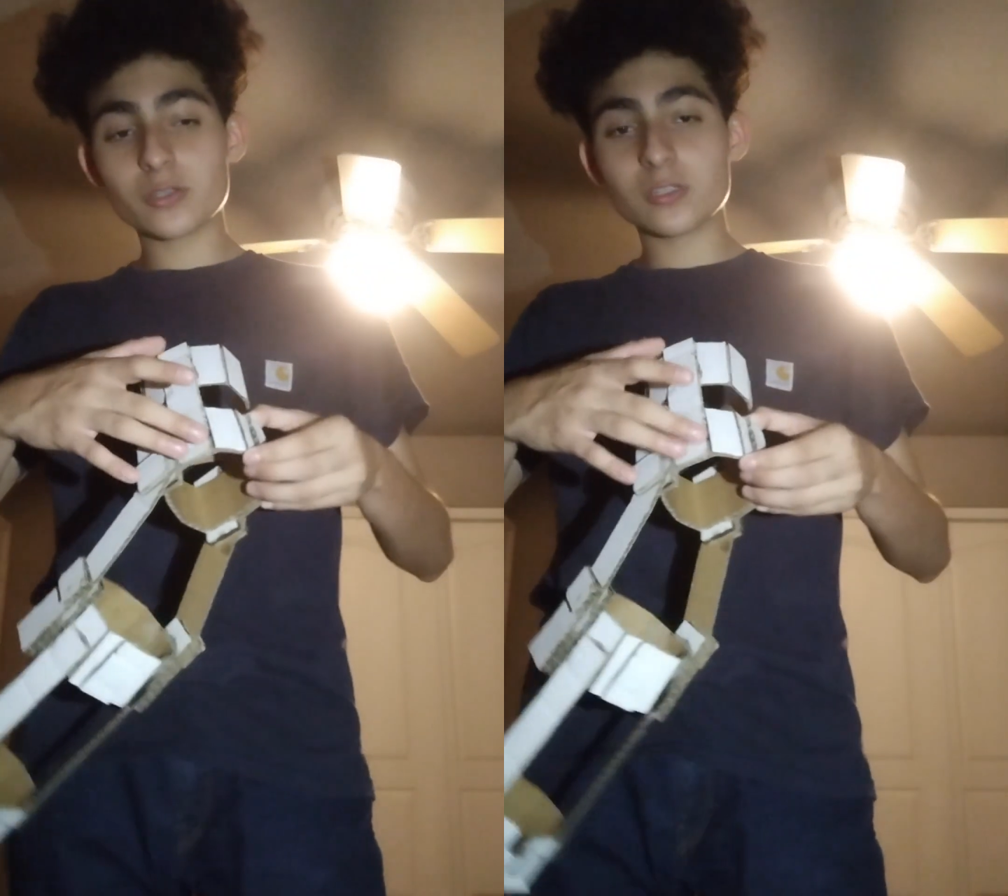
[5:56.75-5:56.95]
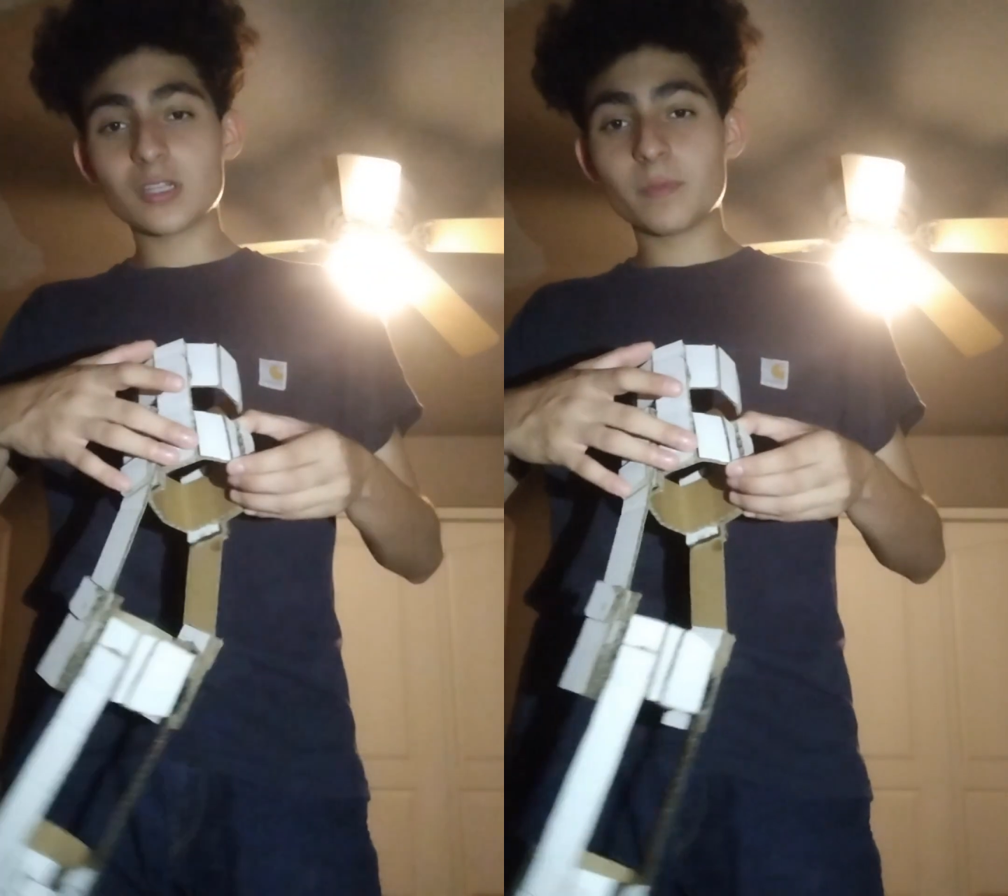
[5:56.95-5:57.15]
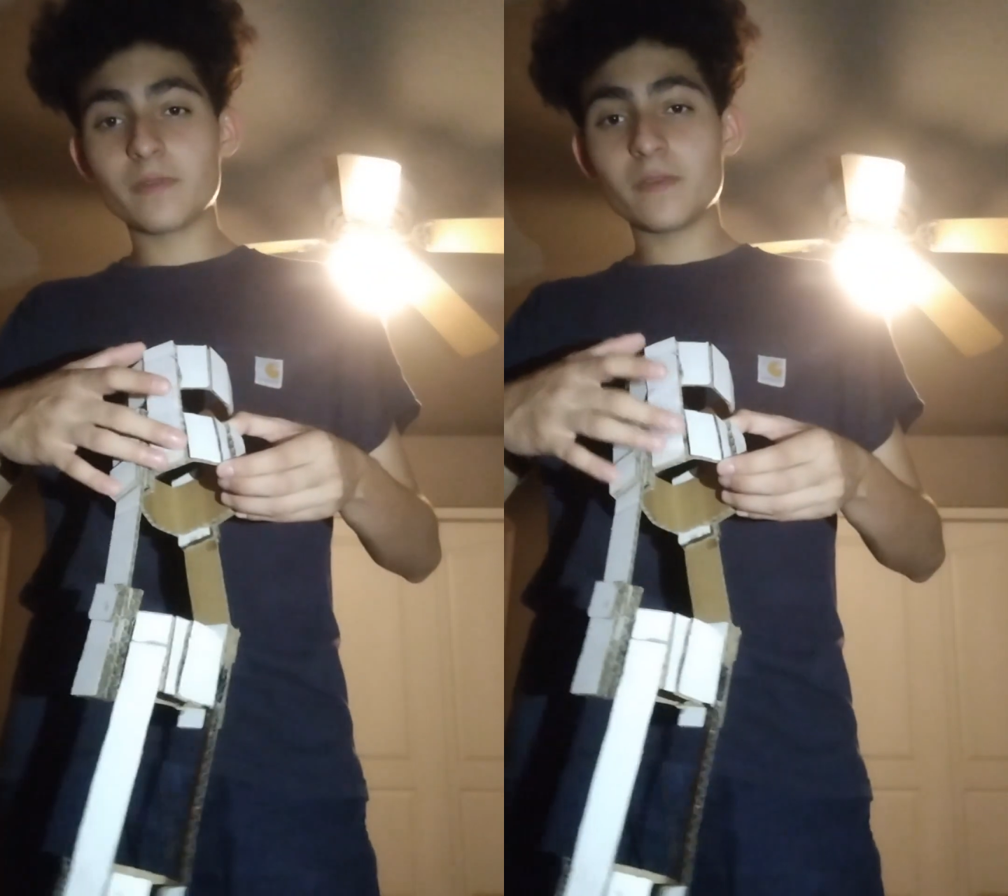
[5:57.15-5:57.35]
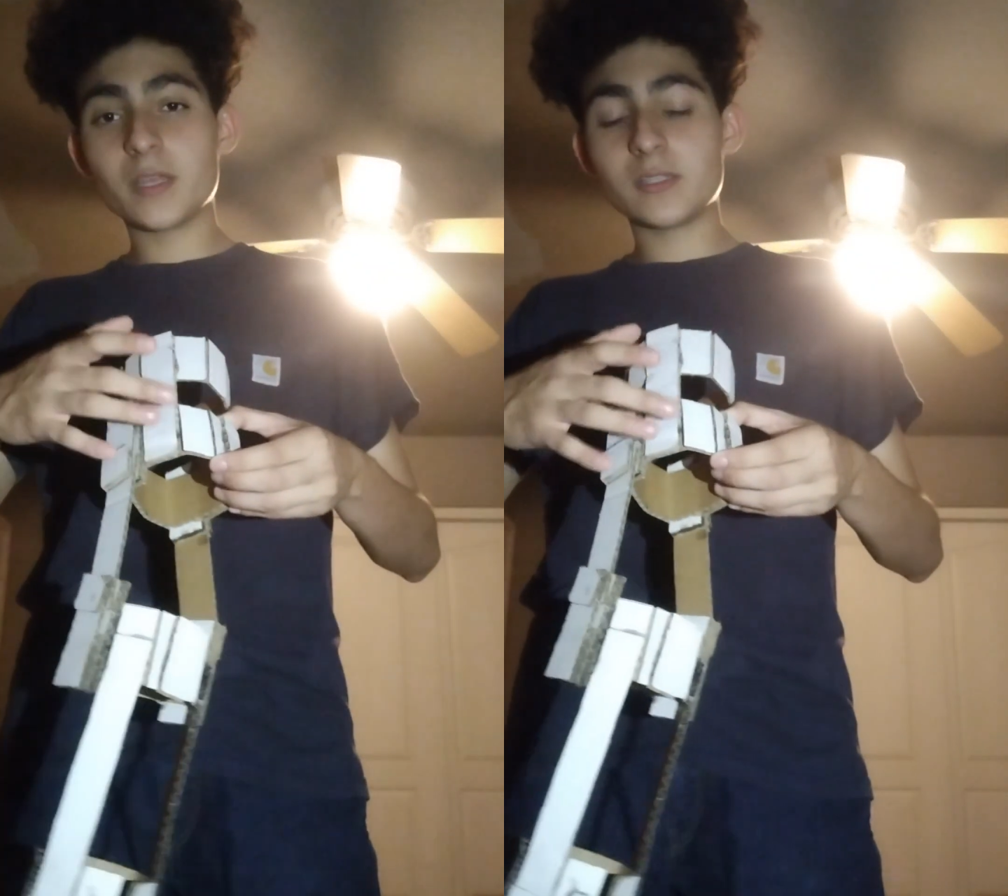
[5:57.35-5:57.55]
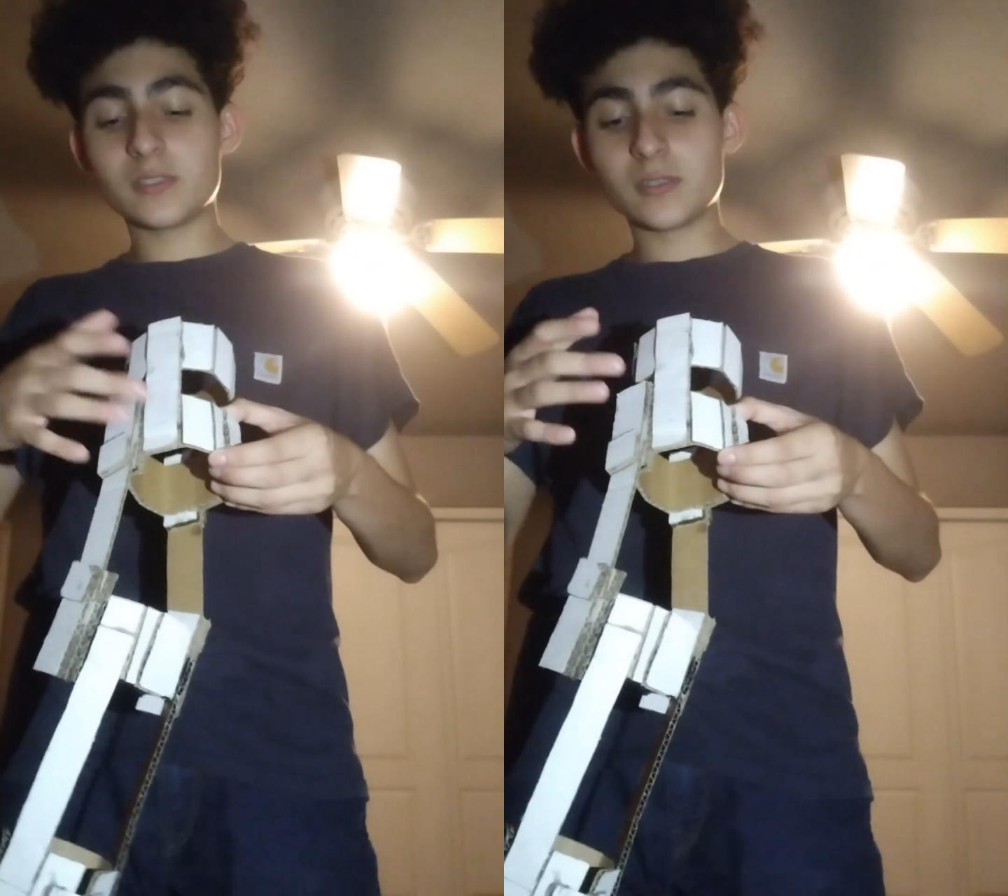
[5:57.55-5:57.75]
on top of
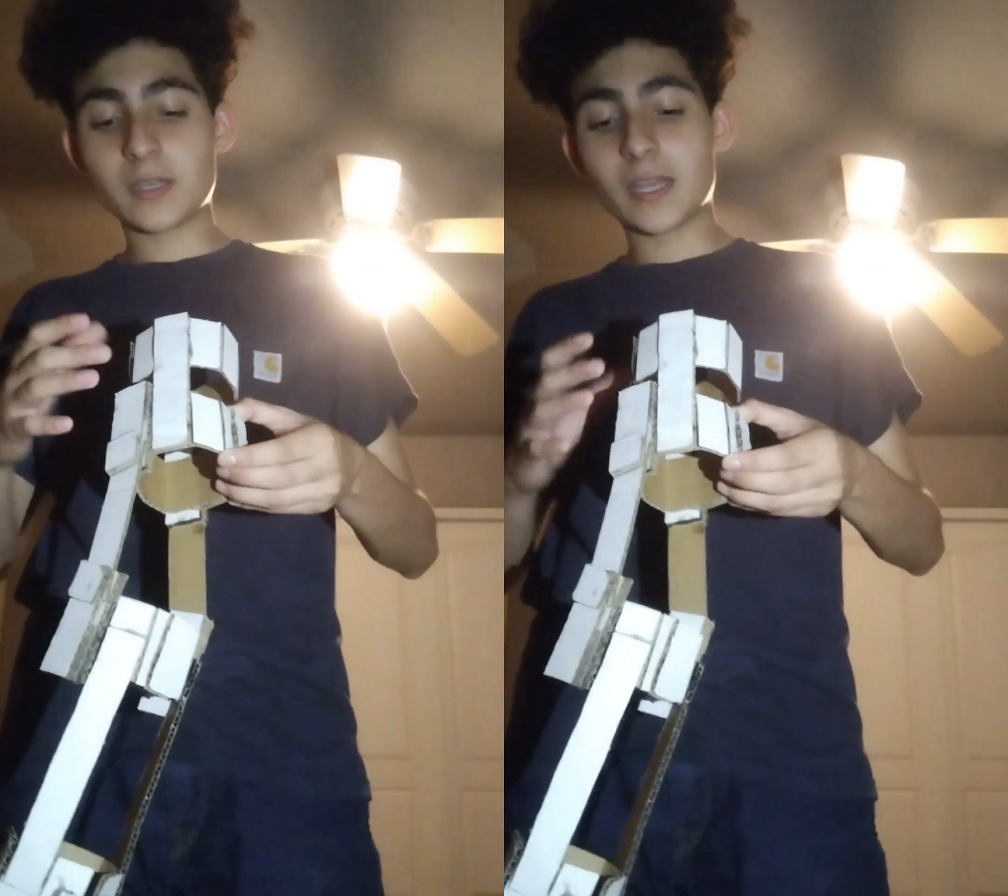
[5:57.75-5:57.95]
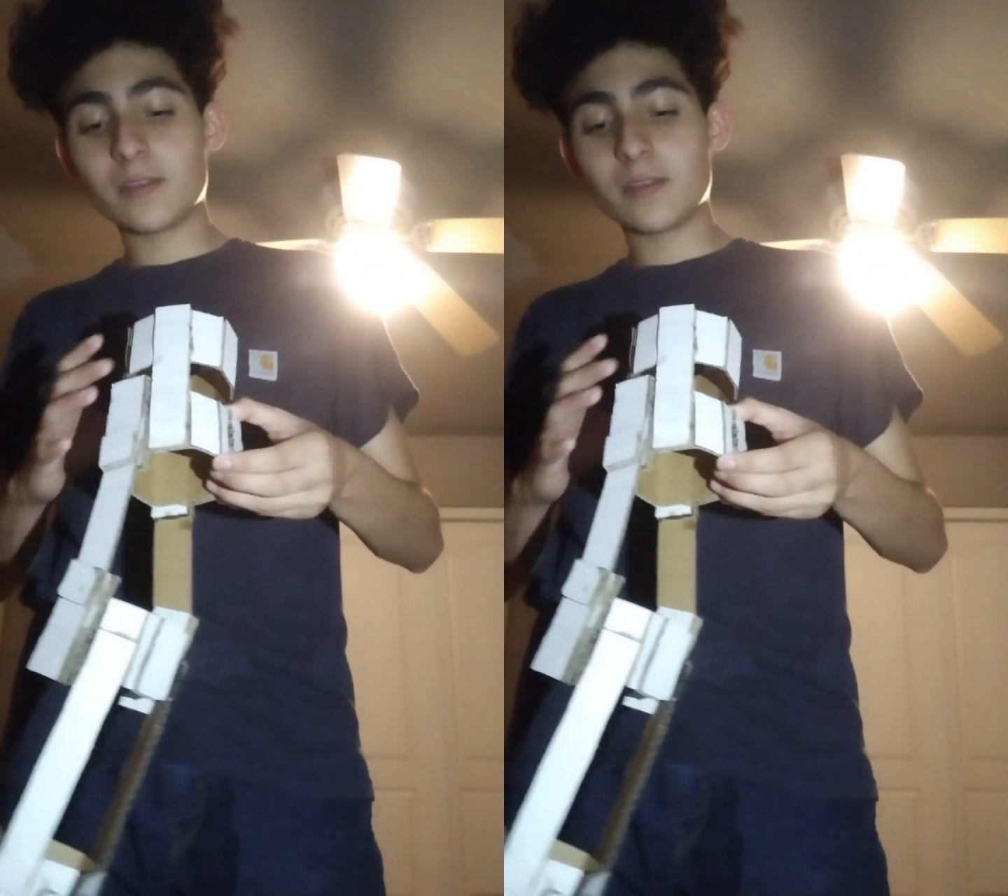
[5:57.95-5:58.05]
it to kind